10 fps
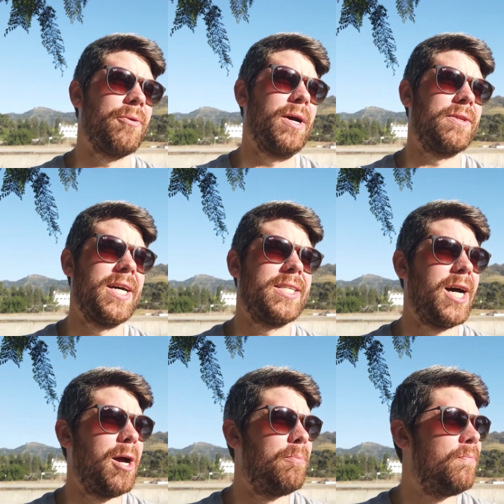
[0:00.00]
around that
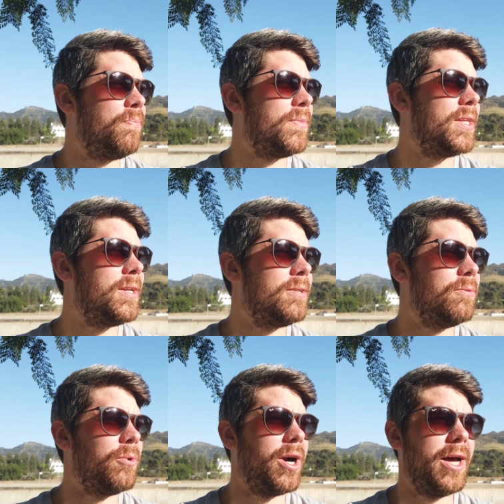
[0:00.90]
time
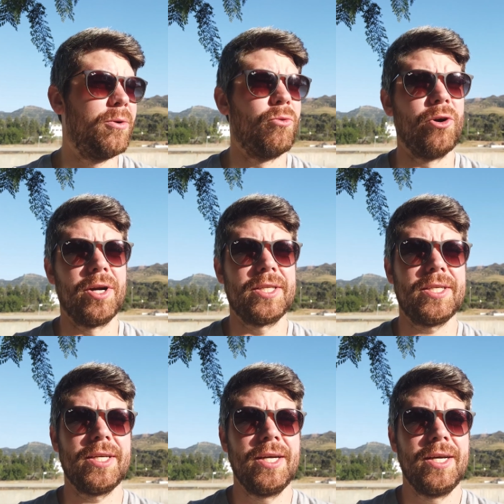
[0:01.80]
where I had
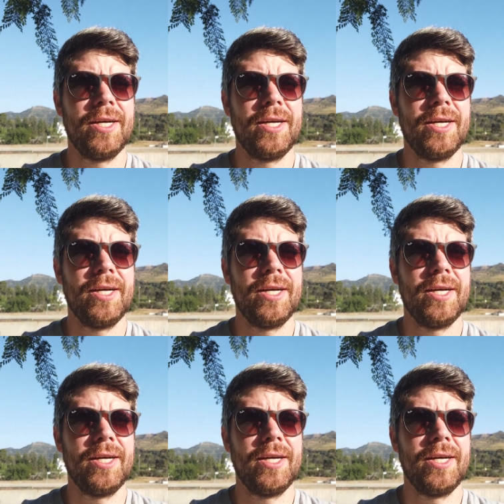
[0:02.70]
worked